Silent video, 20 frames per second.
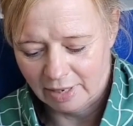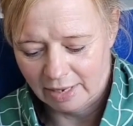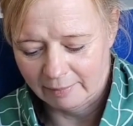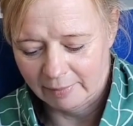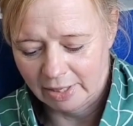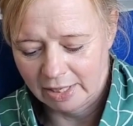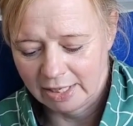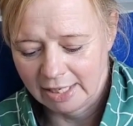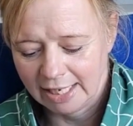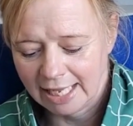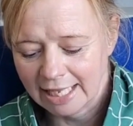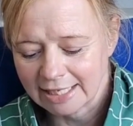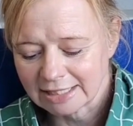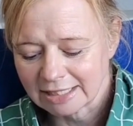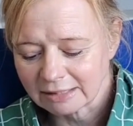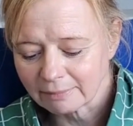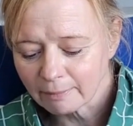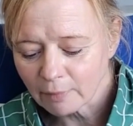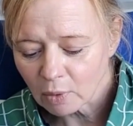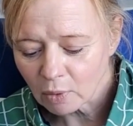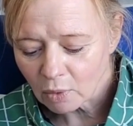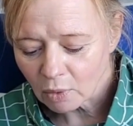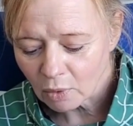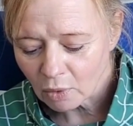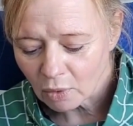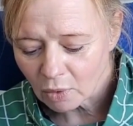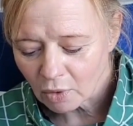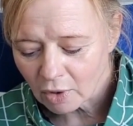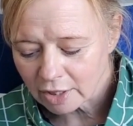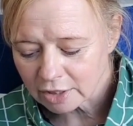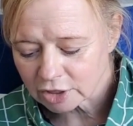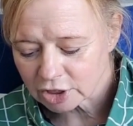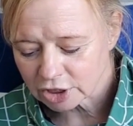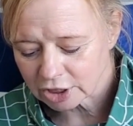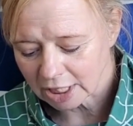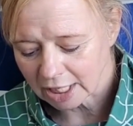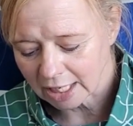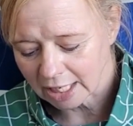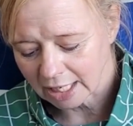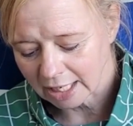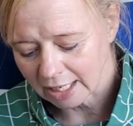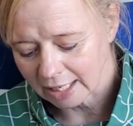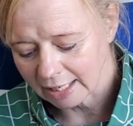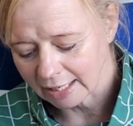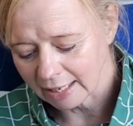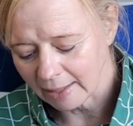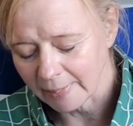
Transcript: Am I going to get some more? Shall I?